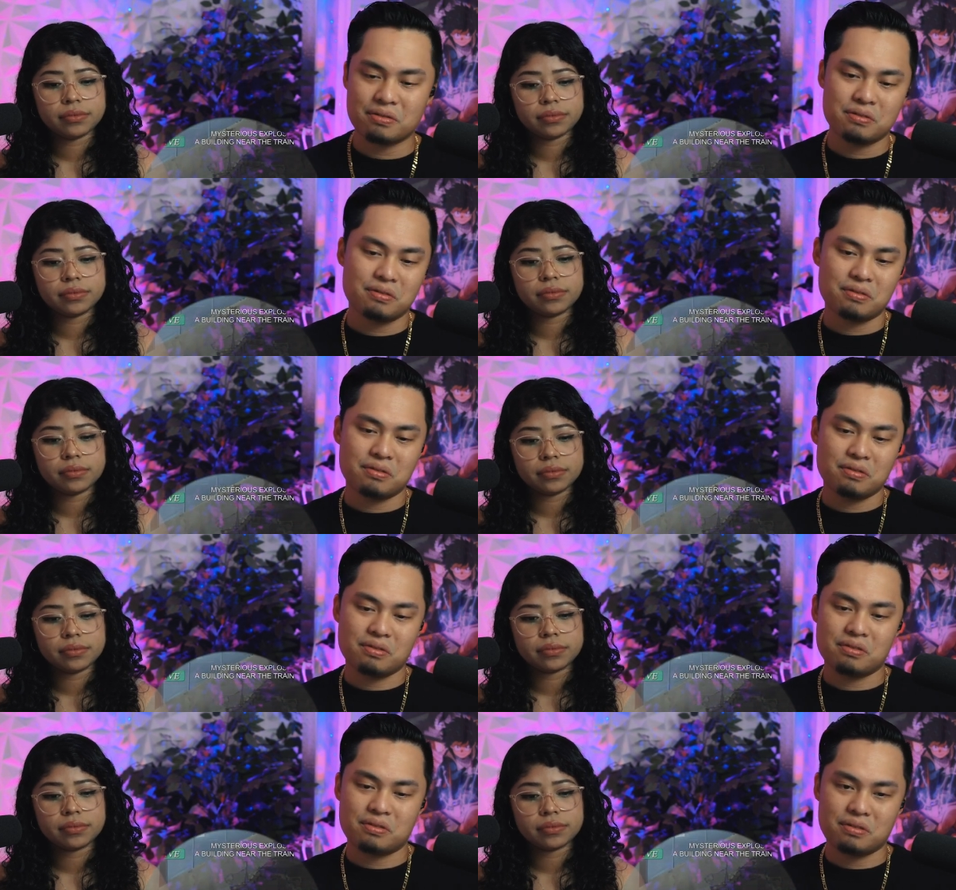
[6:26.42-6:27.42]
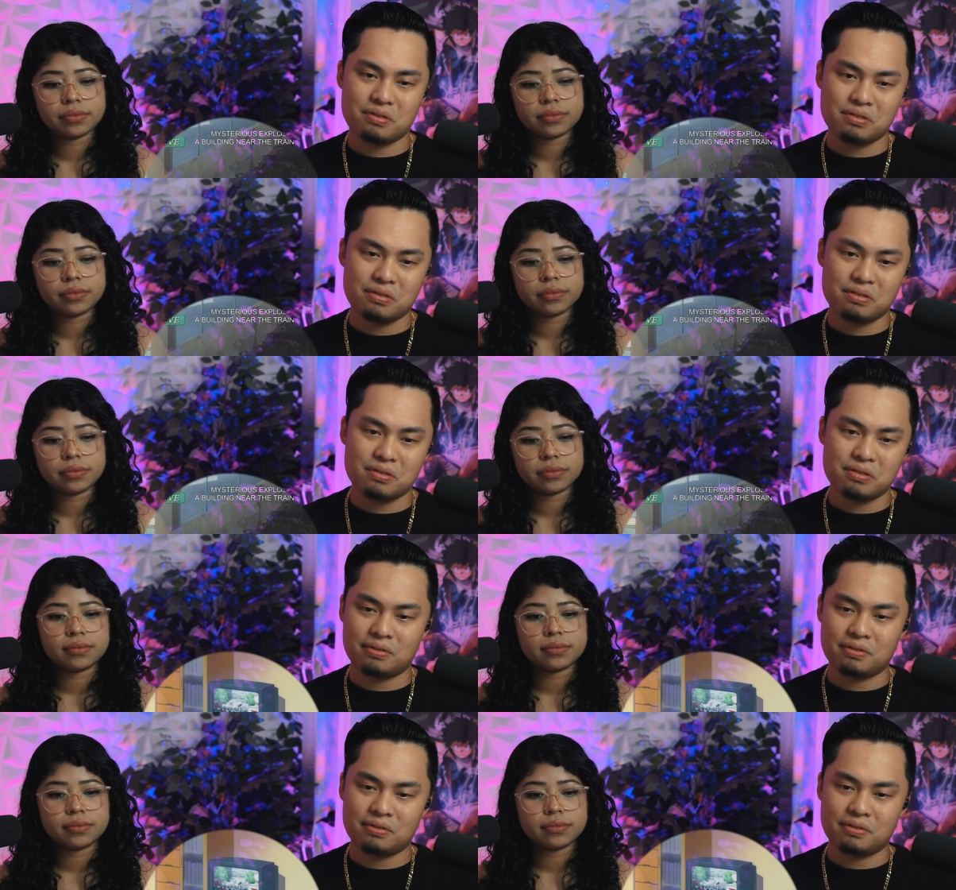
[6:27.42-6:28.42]

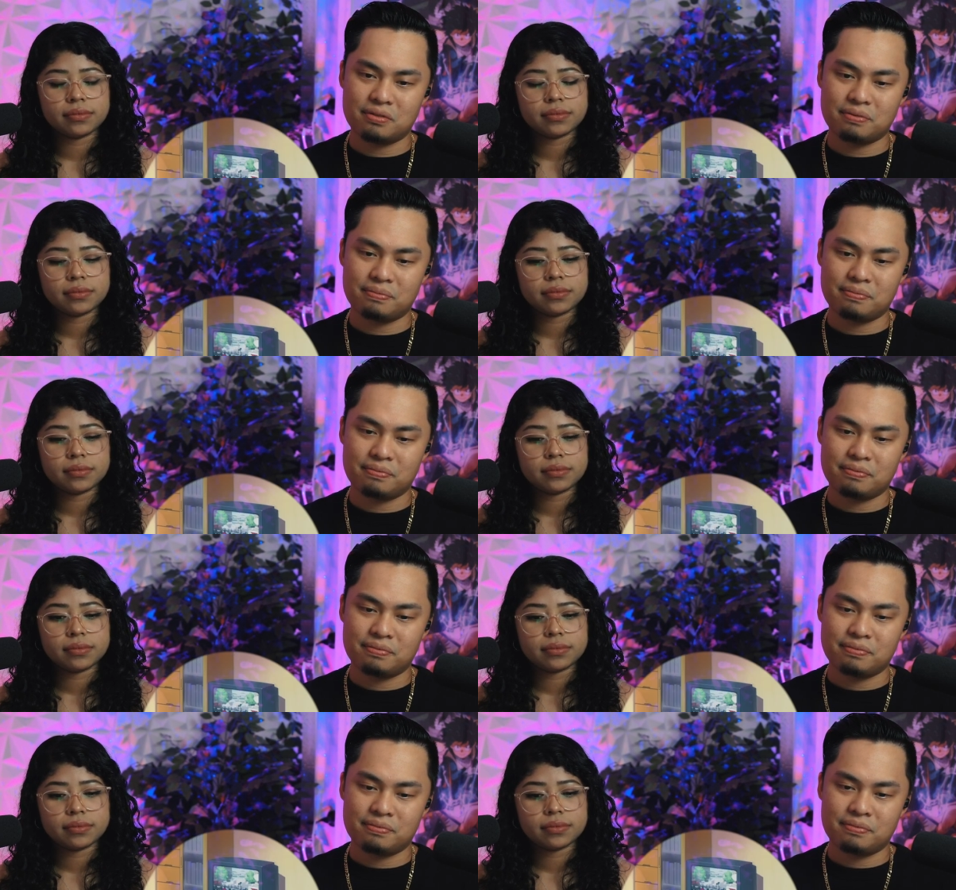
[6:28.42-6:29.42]
Nothing is said.